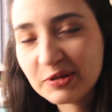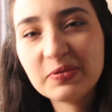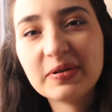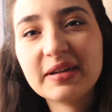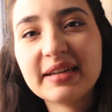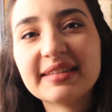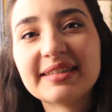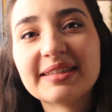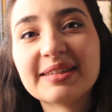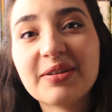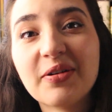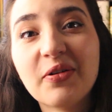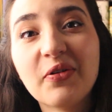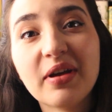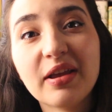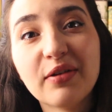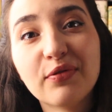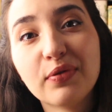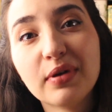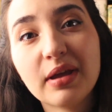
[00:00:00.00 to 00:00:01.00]
do it.
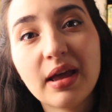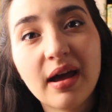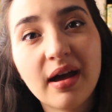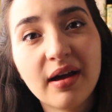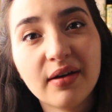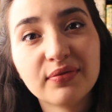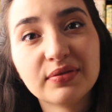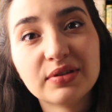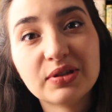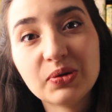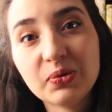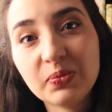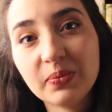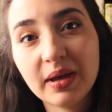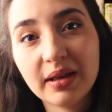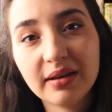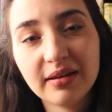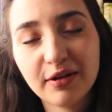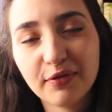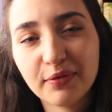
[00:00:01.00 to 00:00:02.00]
So if we have too
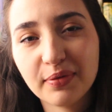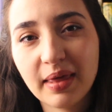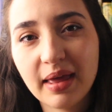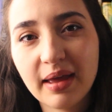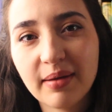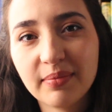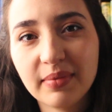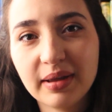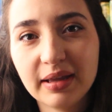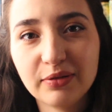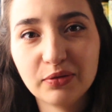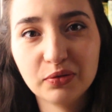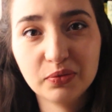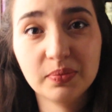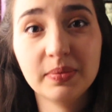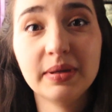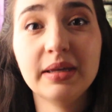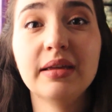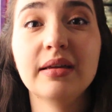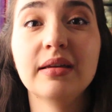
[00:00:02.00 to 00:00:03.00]
many of them, it
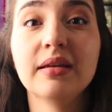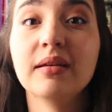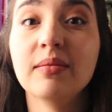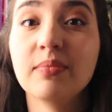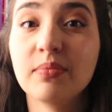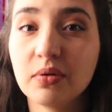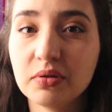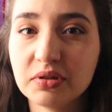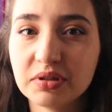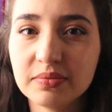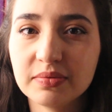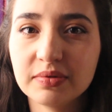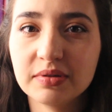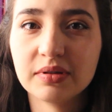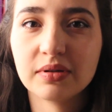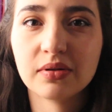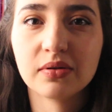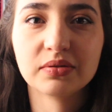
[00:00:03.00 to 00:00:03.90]
would be impossible.